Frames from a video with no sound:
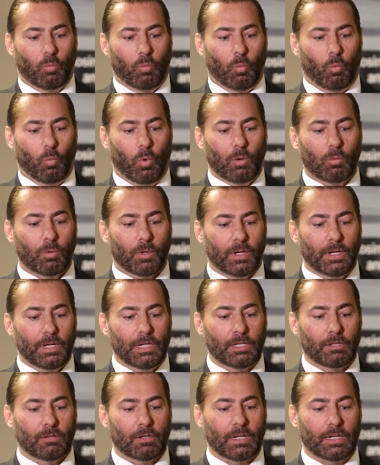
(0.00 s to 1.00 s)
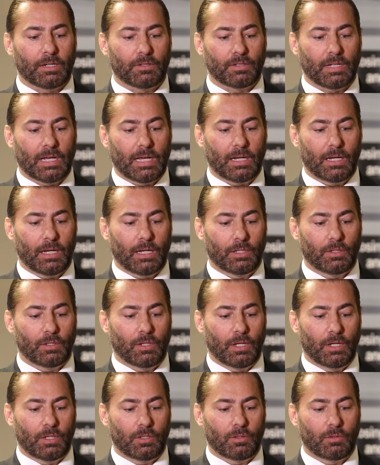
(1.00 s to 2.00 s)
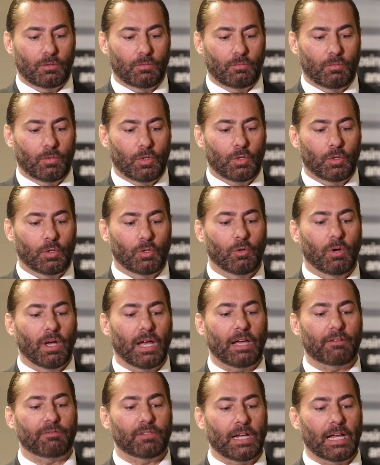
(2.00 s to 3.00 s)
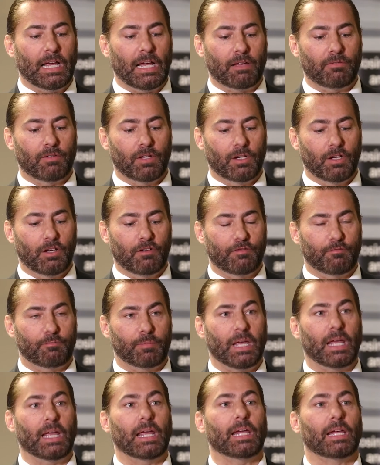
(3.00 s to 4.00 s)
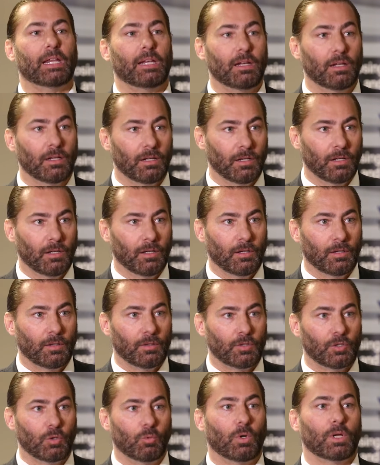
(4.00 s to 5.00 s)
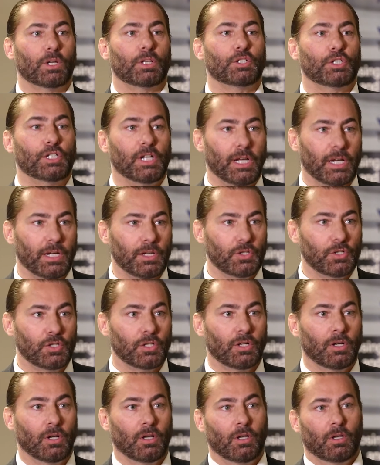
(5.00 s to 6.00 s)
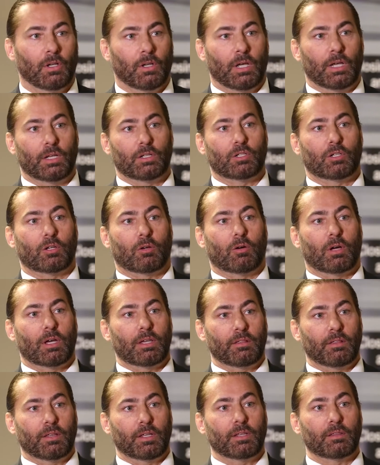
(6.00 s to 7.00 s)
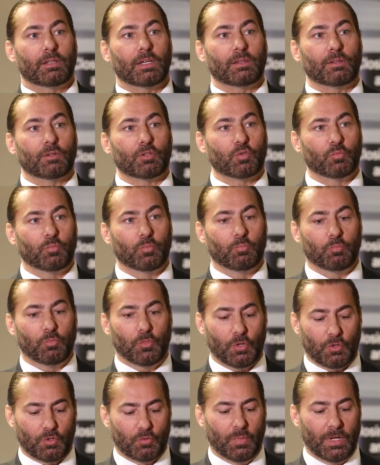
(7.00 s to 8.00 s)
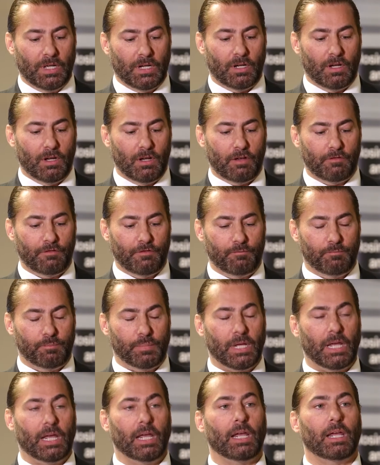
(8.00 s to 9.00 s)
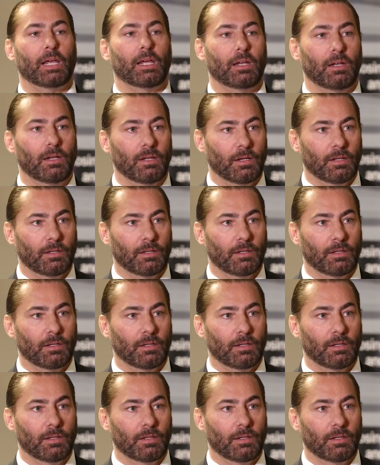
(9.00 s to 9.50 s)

What we're hearing is that you have to have enough pain to want to change. And so I think that there's been enough pain